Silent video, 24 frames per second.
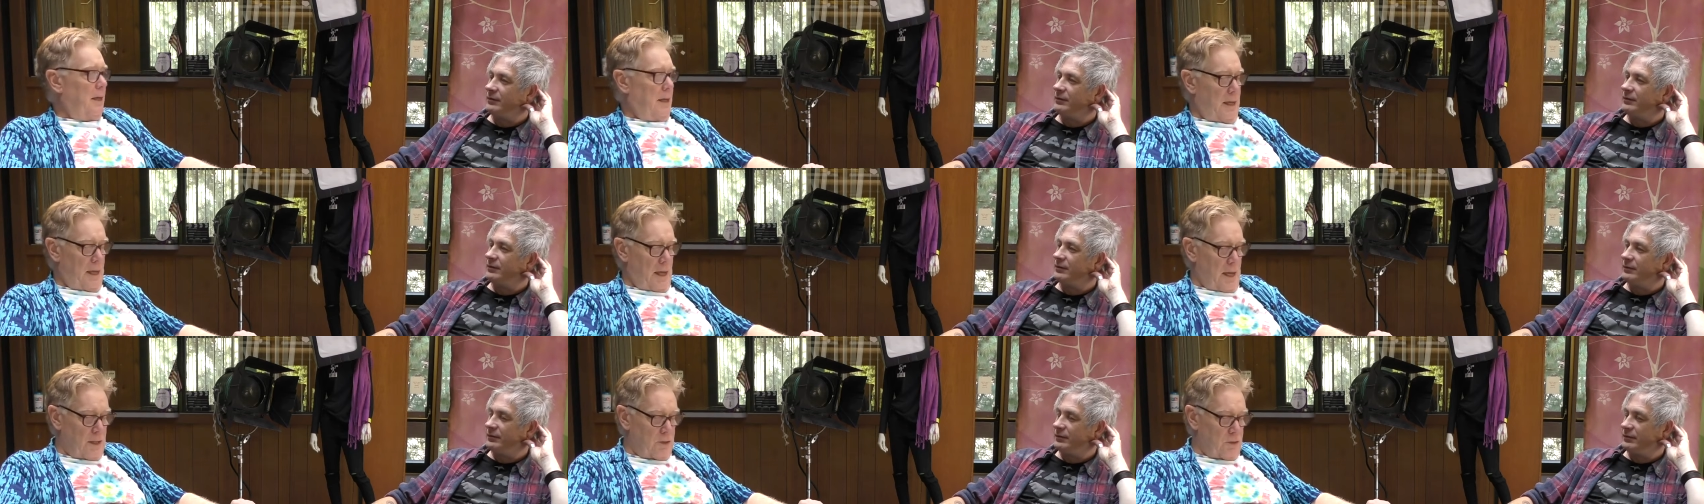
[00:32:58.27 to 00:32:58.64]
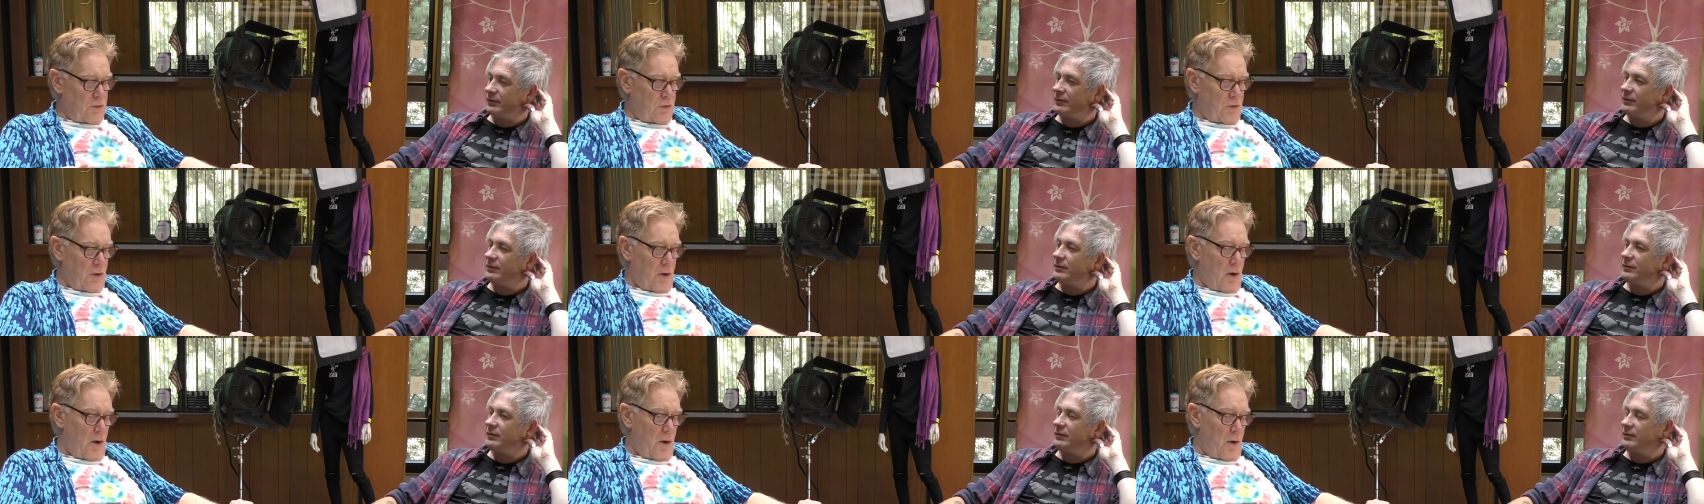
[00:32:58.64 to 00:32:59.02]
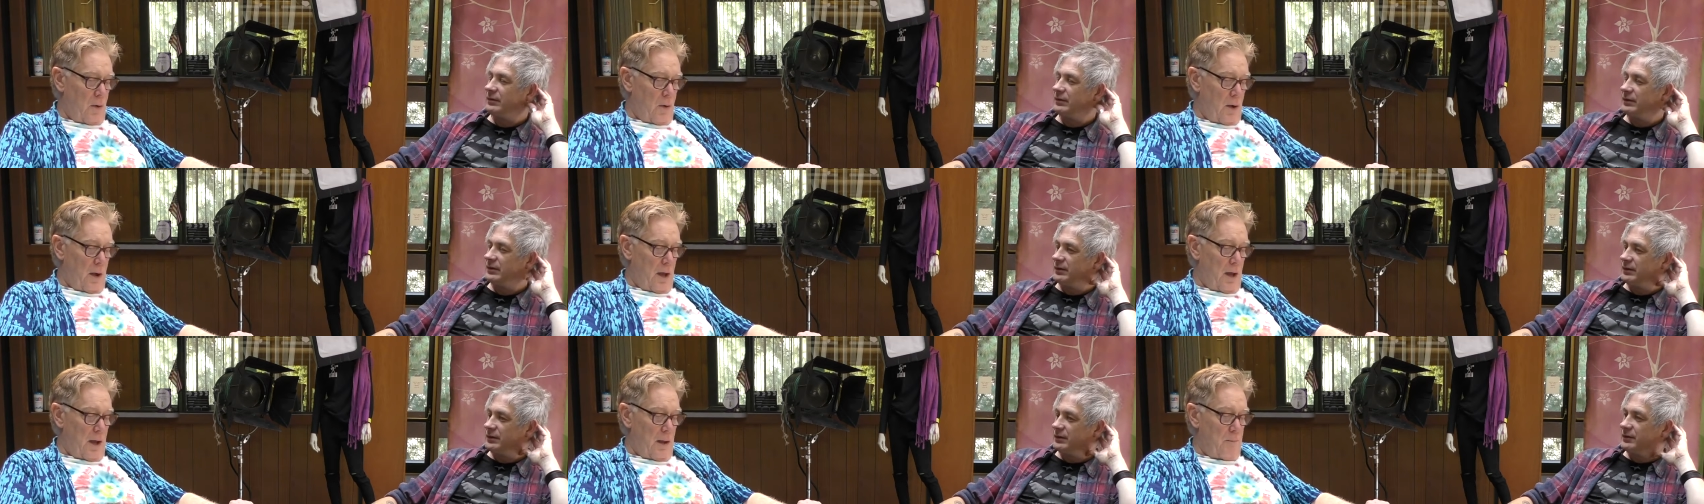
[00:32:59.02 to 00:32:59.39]
Speaker 1: And so
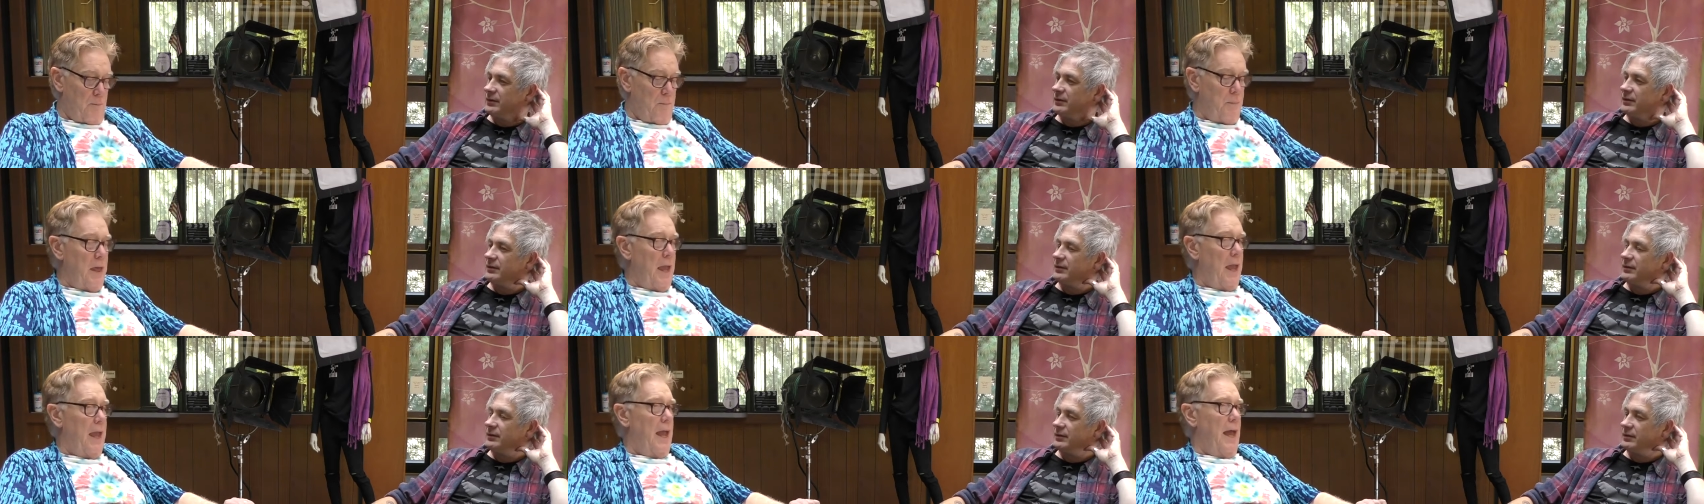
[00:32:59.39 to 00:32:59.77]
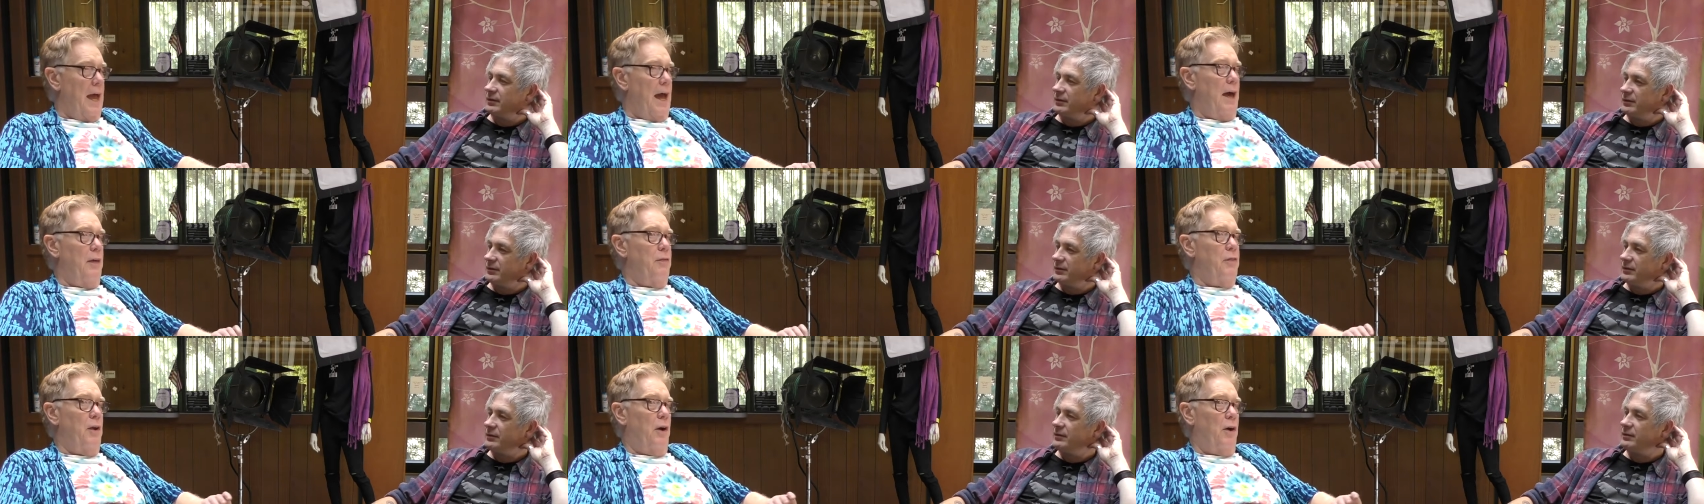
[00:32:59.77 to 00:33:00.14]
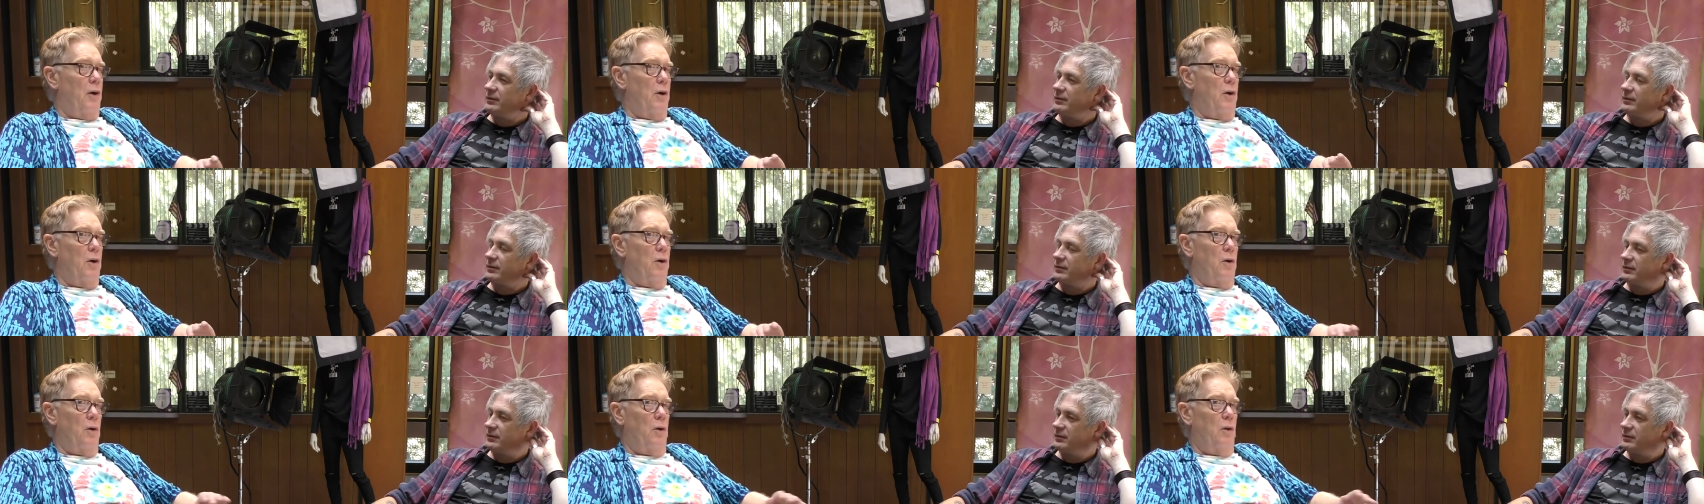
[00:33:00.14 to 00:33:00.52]
uh, they had their
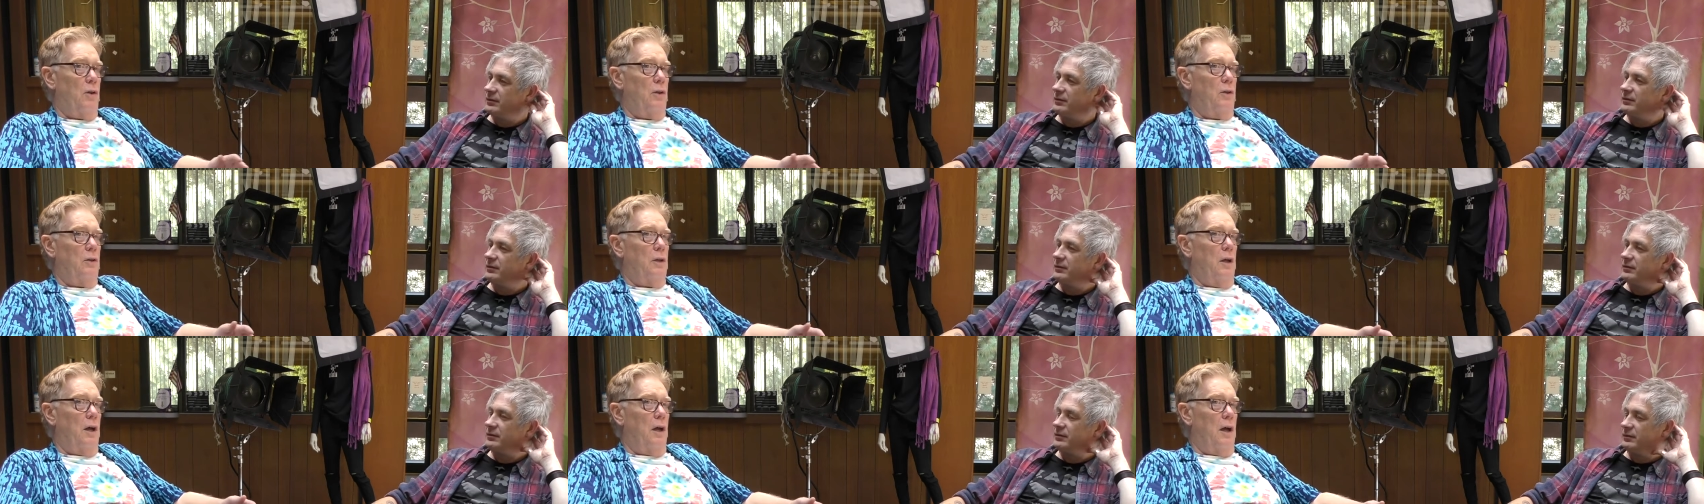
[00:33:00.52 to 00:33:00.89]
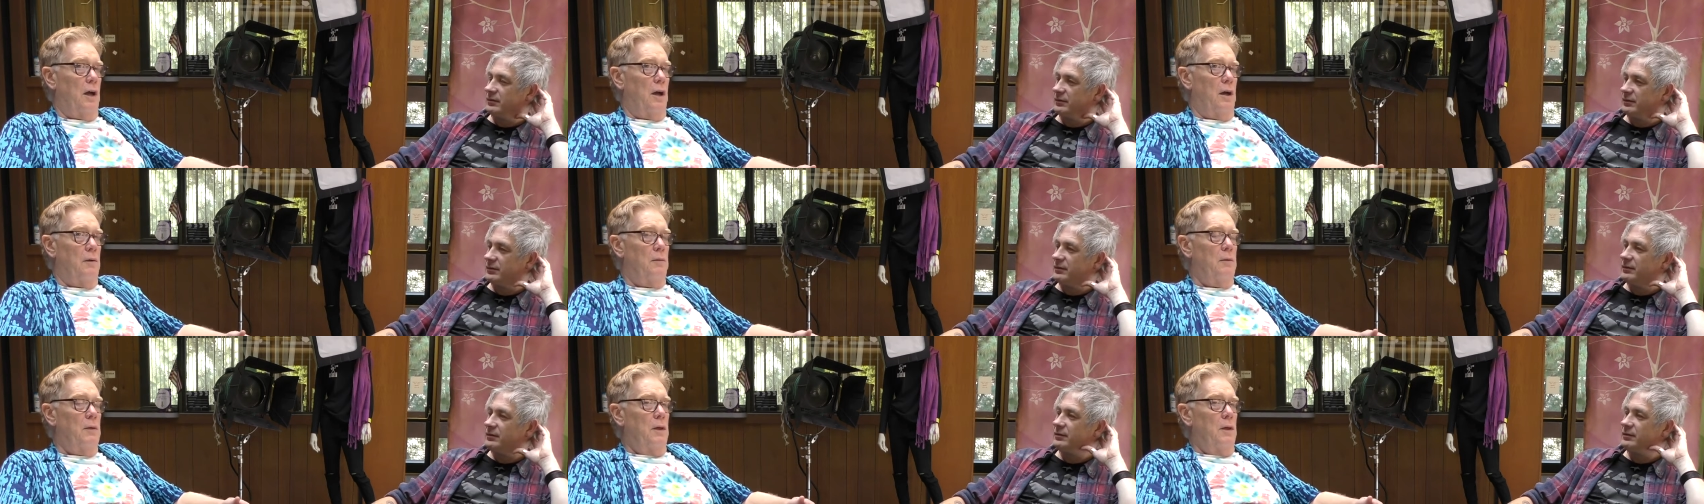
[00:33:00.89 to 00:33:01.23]
whole uh,